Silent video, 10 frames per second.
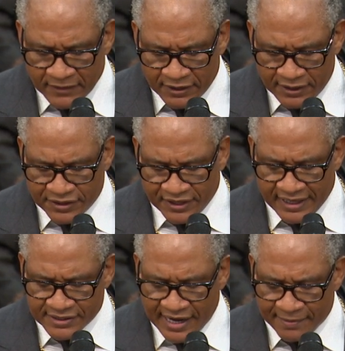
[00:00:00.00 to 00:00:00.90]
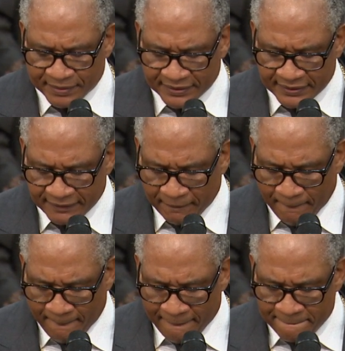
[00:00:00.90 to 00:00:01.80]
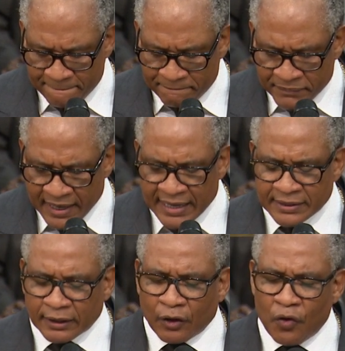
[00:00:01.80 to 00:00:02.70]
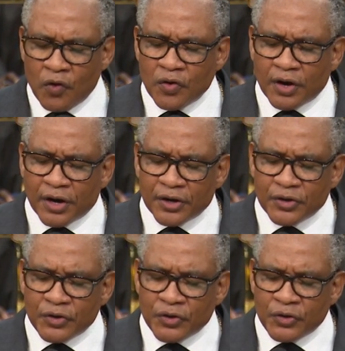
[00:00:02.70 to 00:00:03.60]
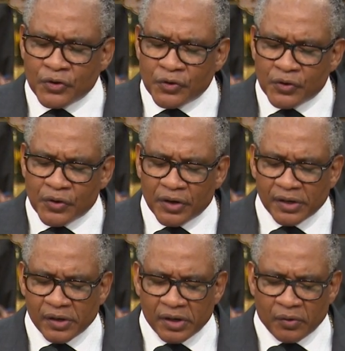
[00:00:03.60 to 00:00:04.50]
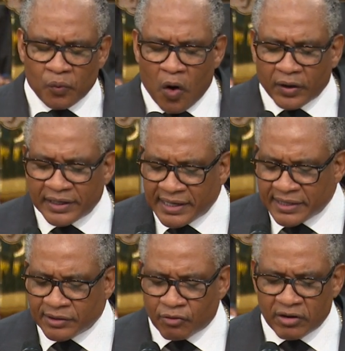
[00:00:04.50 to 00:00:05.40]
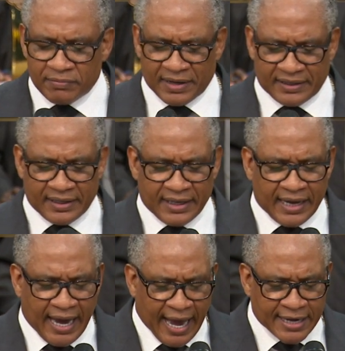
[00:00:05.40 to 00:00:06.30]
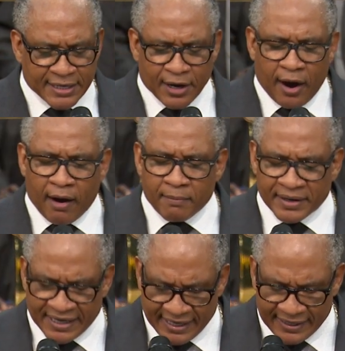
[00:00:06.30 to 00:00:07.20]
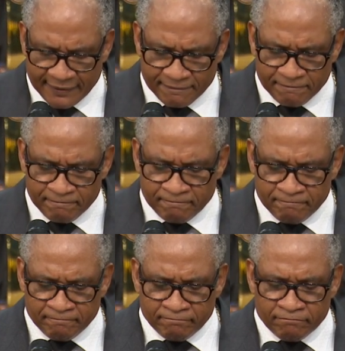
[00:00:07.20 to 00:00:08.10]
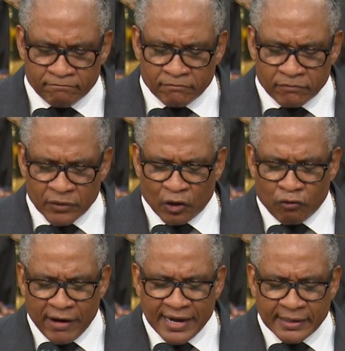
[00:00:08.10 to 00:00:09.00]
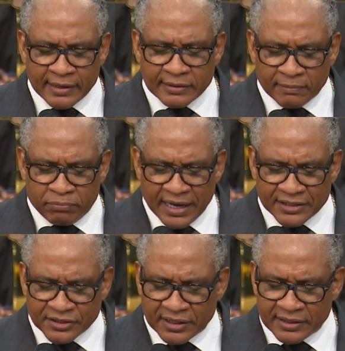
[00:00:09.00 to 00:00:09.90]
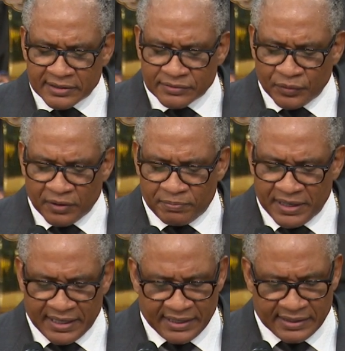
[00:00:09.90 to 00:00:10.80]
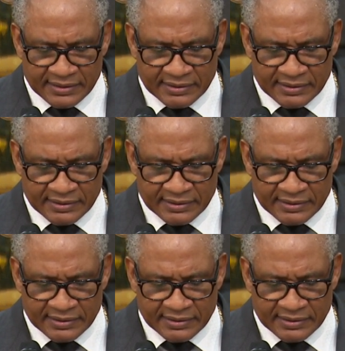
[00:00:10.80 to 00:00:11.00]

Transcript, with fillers: Good things happen. And the longer you're walking in agreement and in harmony, the greater the blessings will be.